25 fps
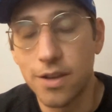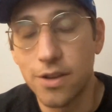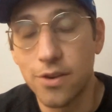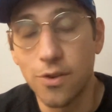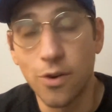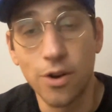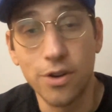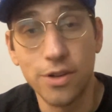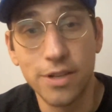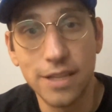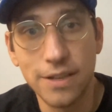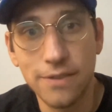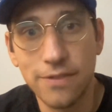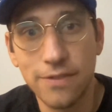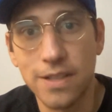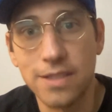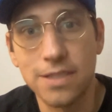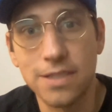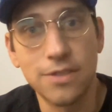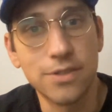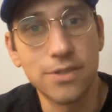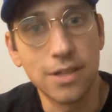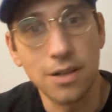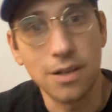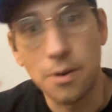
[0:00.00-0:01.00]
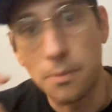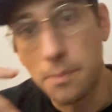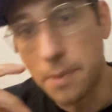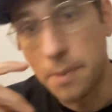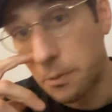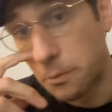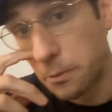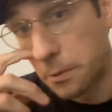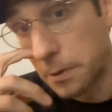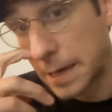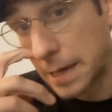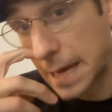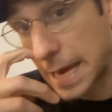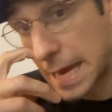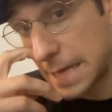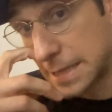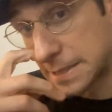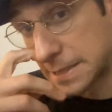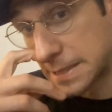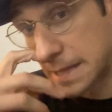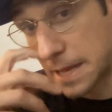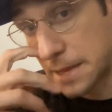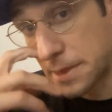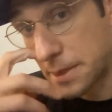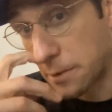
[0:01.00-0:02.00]
our defense, I was like, oh man, we're
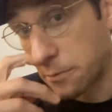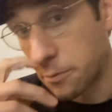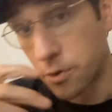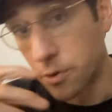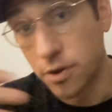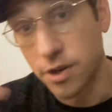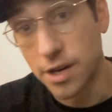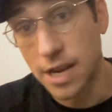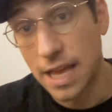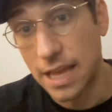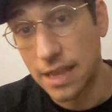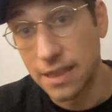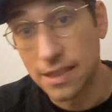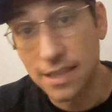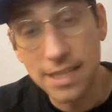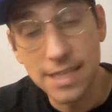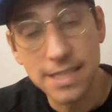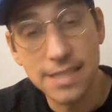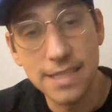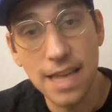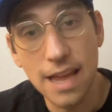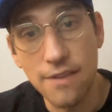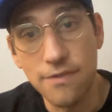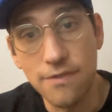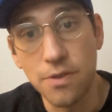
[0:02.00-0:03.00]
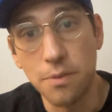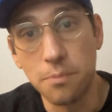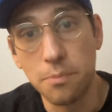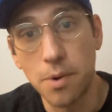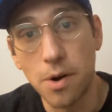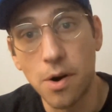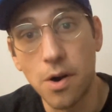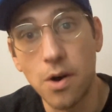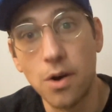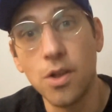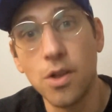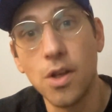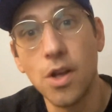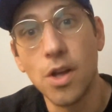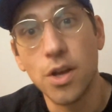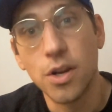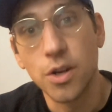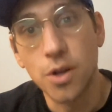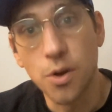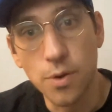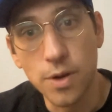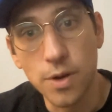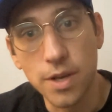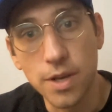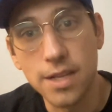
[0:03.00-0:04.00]
gassed. I thought we were going to at least have the ball
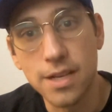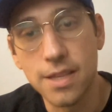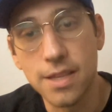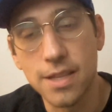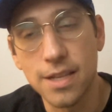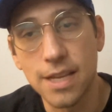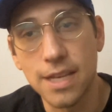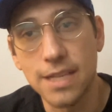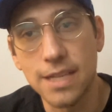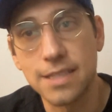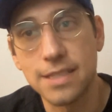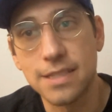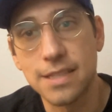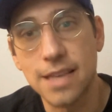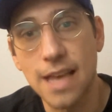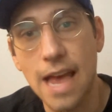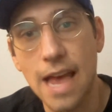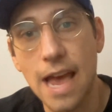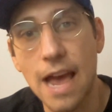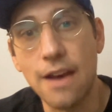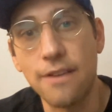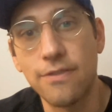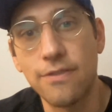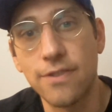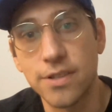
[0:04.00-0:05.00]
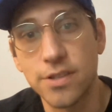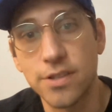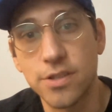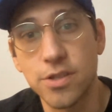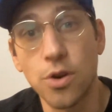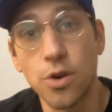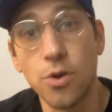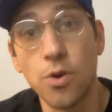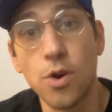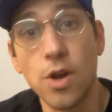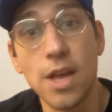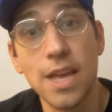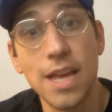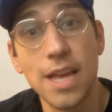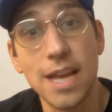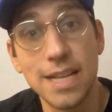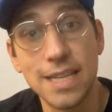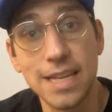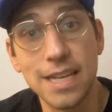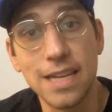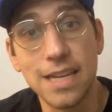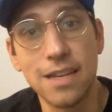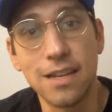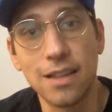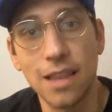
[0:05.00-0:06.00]
going into the next half. And so it
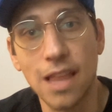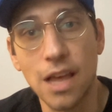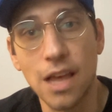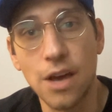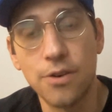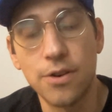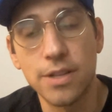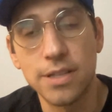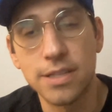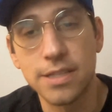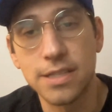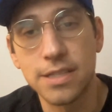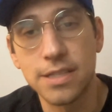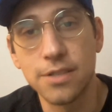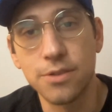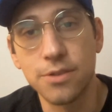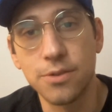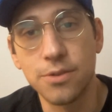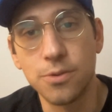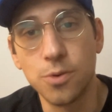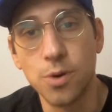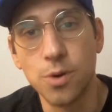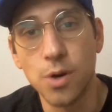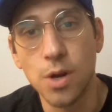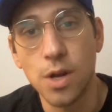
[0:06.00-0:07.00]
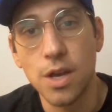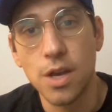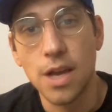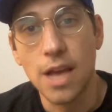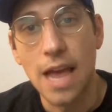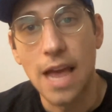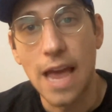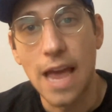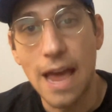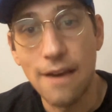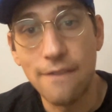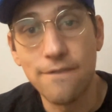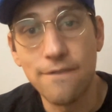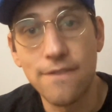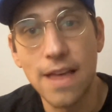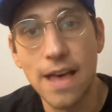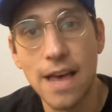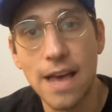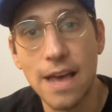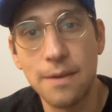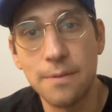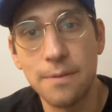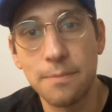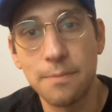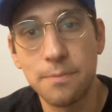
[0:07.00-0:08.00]
did. It allowed us to have
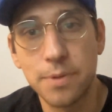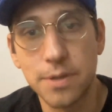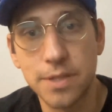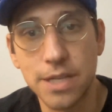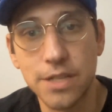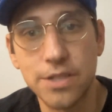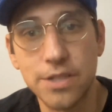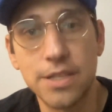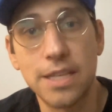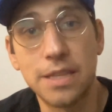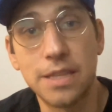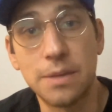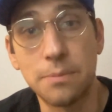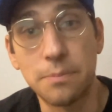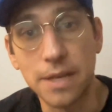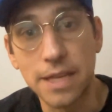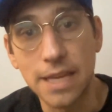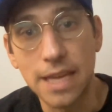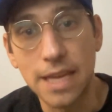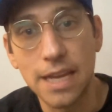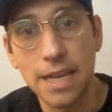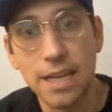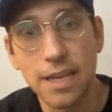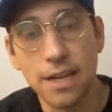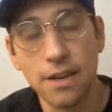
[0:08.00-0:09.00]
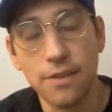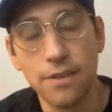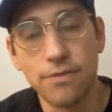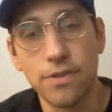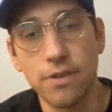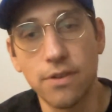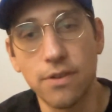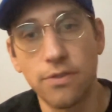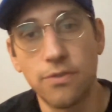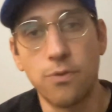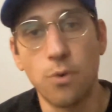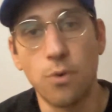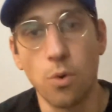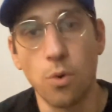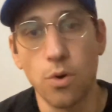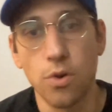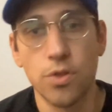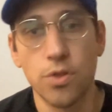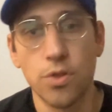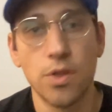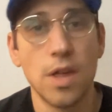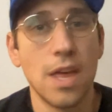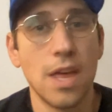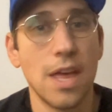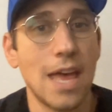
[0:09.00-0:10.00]
that possession at the beginning of the
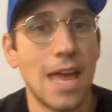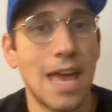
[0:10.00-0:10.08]
fourth.